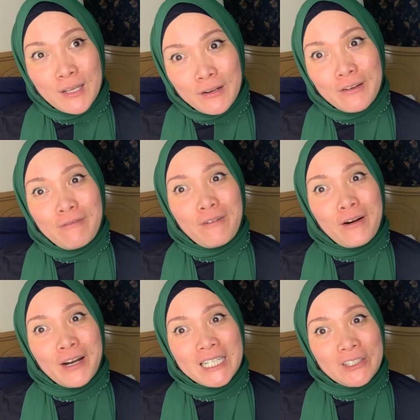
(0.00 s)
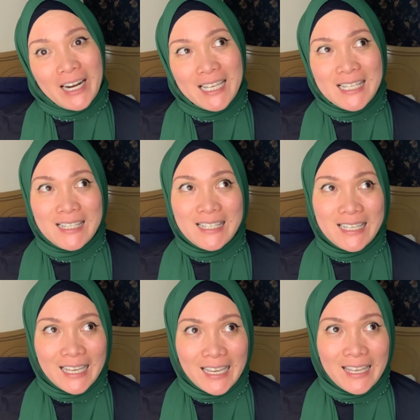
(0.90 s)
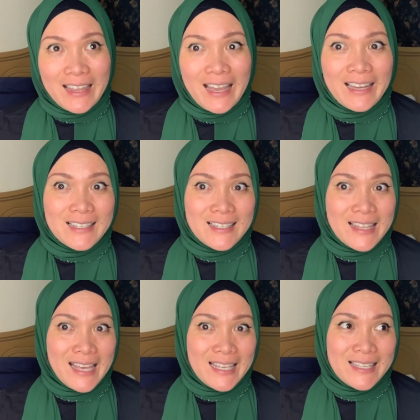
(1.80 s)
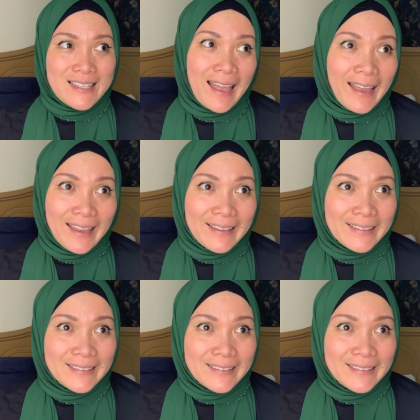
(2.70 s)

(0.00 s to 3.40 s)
good for dry skin as they said